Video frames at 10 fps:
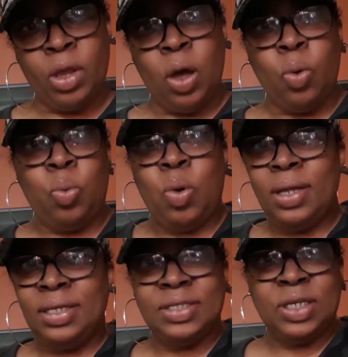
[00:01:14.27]
What
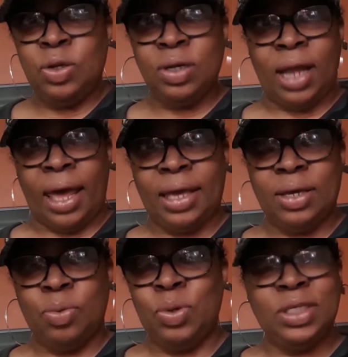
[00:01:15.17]
does it look like?
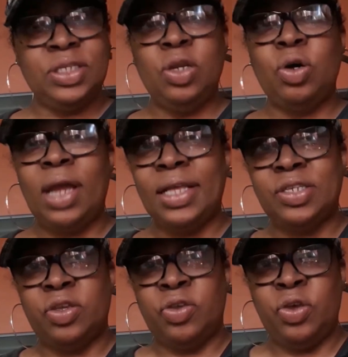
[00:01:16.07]
What does it look like
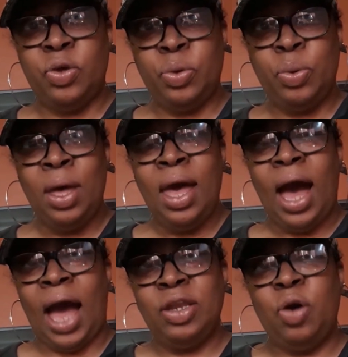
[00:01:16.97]
to you?
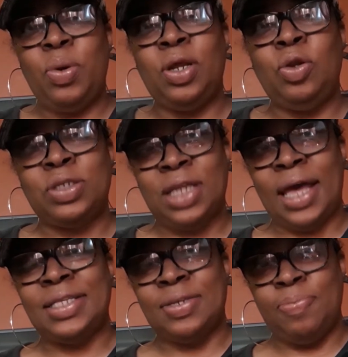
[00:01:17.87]
I know what it looks
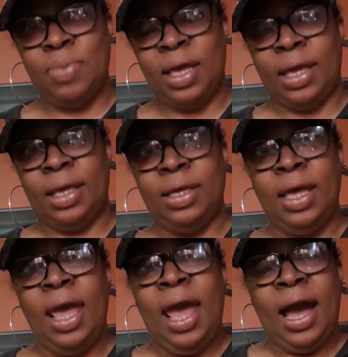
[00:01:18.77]
like to me.
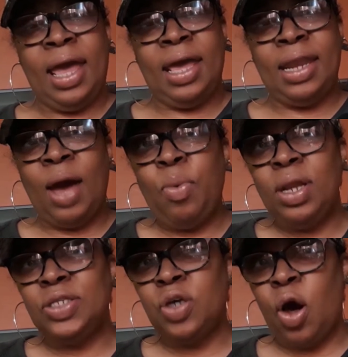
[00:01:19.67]
And I
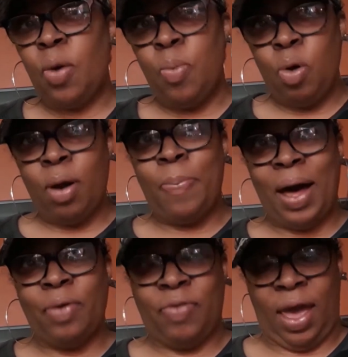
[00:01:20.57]
want to talk more
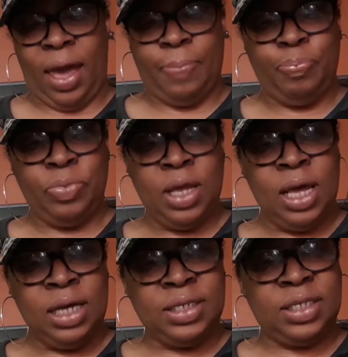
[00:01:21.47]
about that.
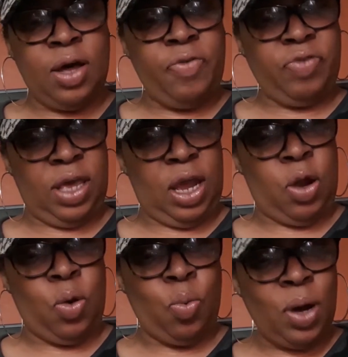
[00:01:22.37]
Self-care.
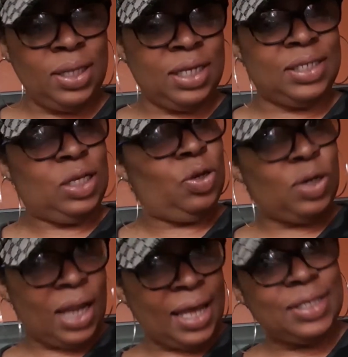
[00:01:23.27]
What does it look
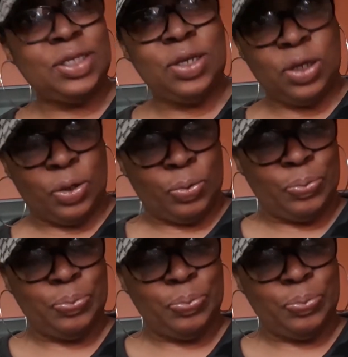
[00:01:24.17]
like to you?